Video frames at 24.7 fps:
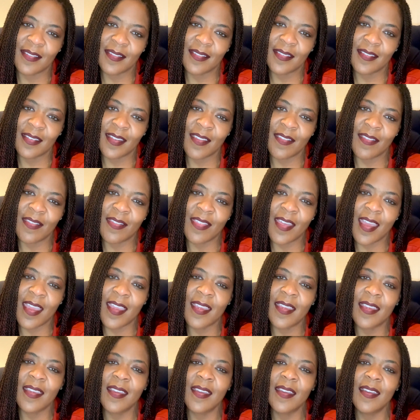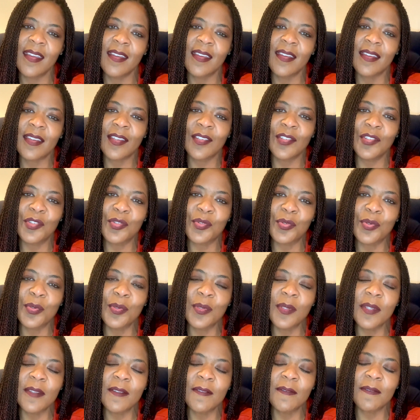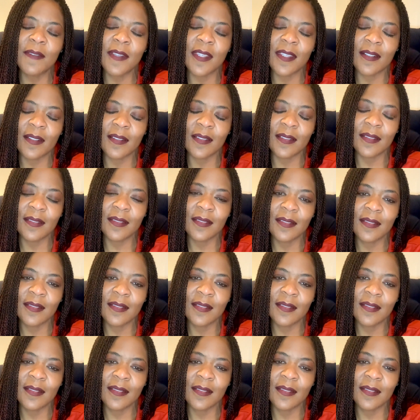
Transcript: and they can truly feel